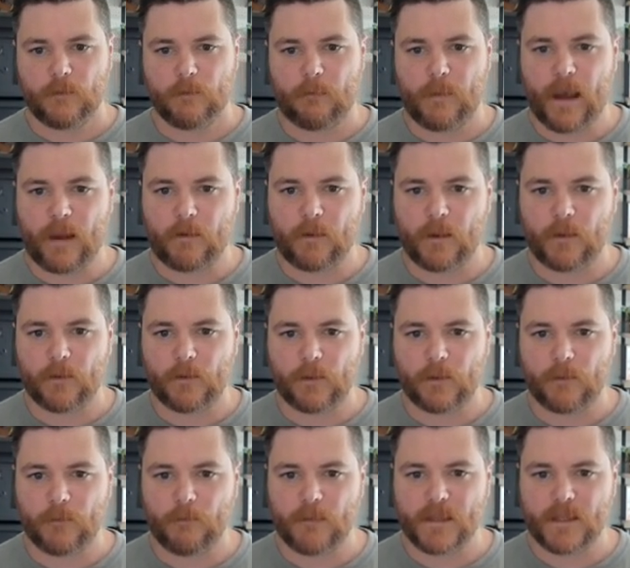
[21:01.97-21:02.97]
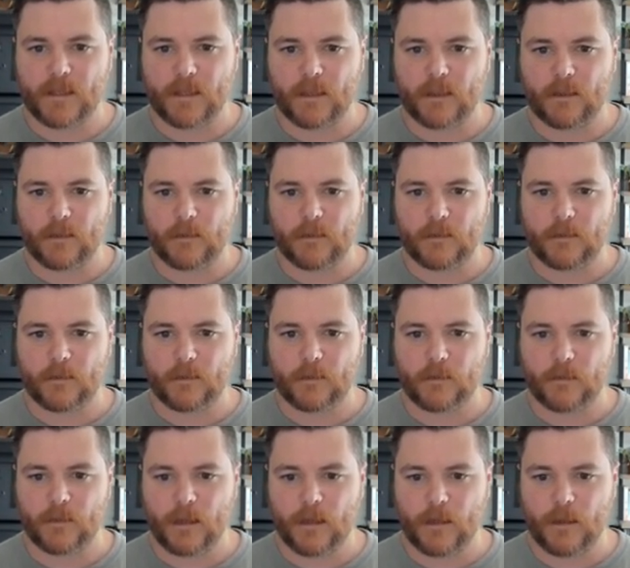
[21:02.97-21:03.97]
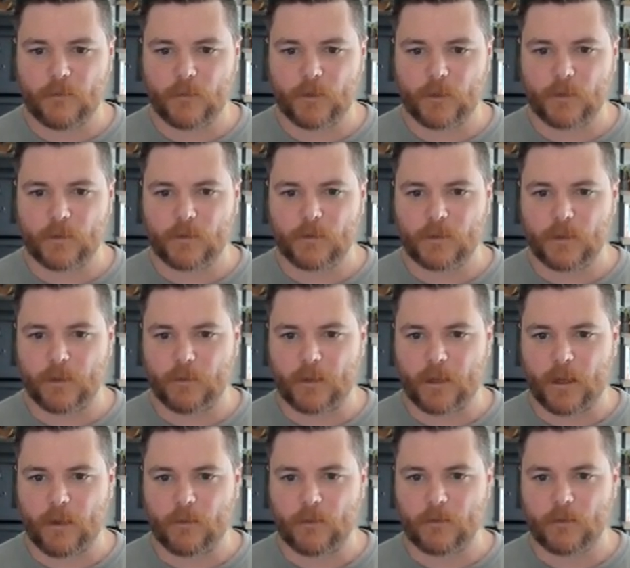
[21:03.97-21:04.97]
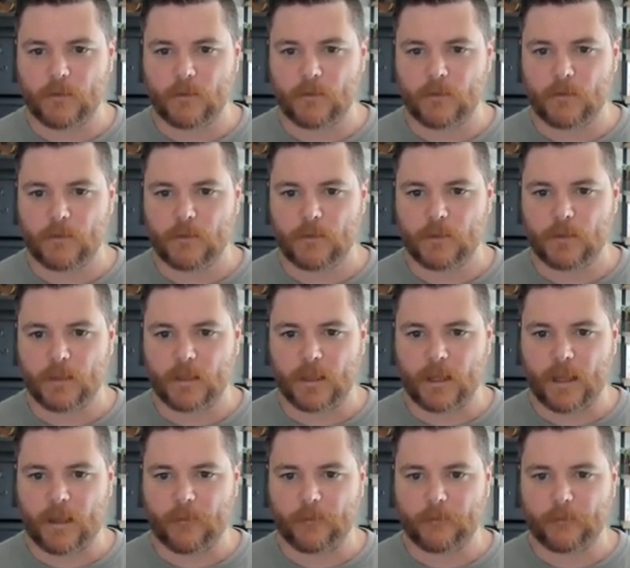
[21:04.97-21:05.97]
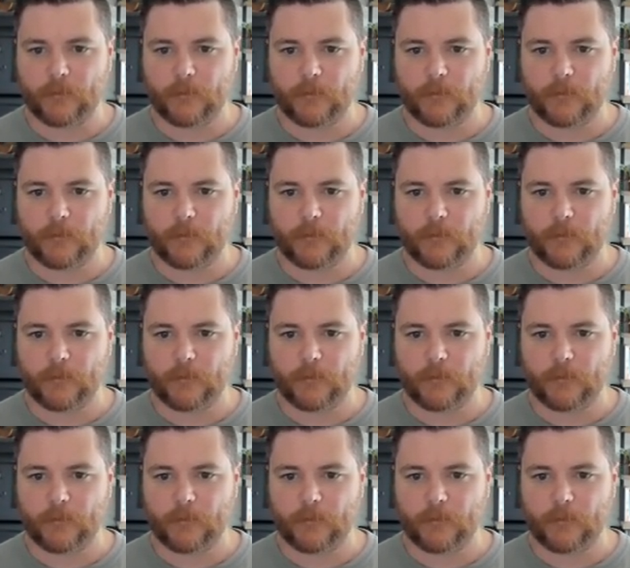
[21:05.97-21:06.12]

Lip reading: background, missing, hover, there we go. Look at that.